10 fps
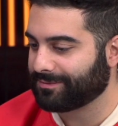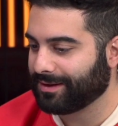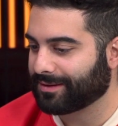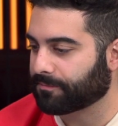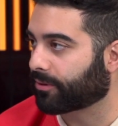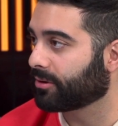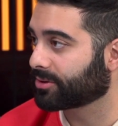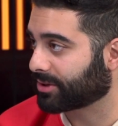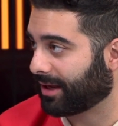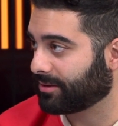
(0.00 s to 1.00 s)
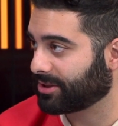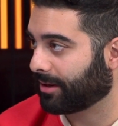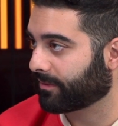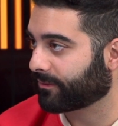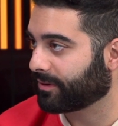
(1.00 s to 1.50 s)
me than Pearl
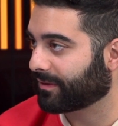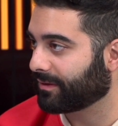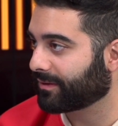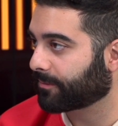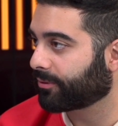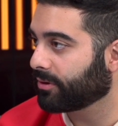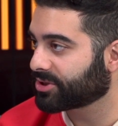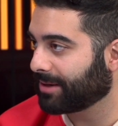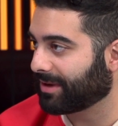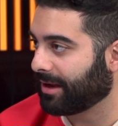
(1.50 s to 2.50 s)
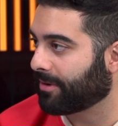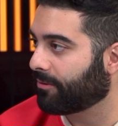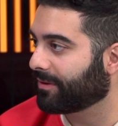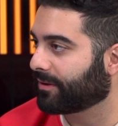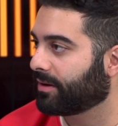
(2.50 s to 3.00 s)
Jam's, for instance. Like Pearl Jam came
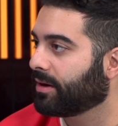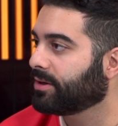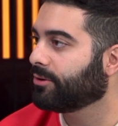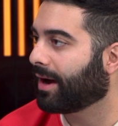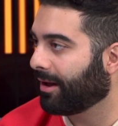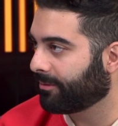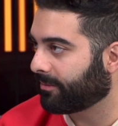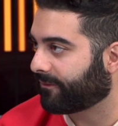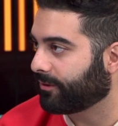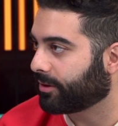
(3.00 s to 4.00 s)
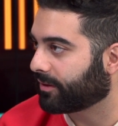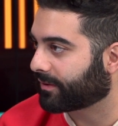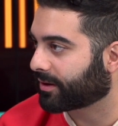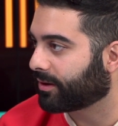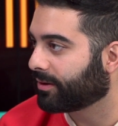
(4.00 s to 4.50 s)
out with a new album a few
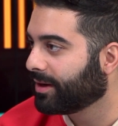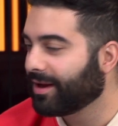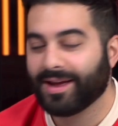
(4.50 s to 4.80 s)
years ago.